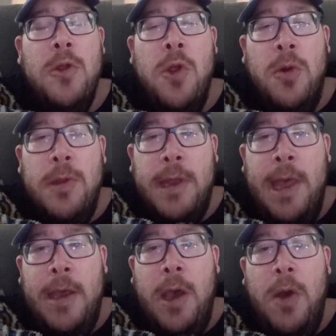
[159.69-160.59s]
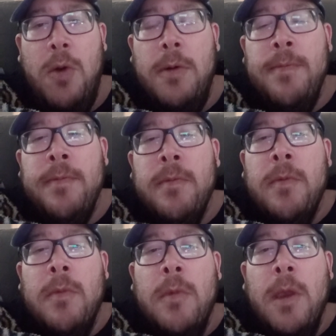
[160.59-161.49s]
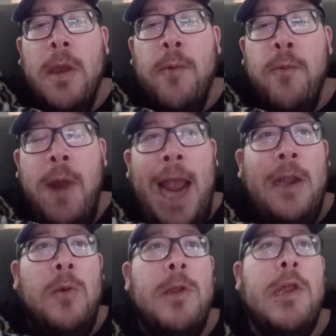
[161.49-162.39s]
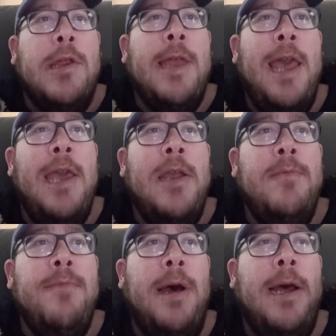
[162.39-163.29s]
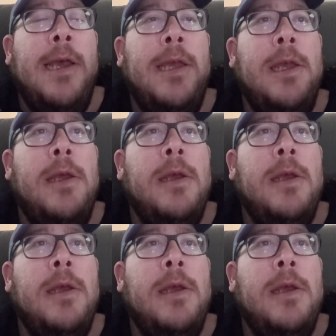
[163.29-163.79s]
Jones can't go. Rattler was just taken by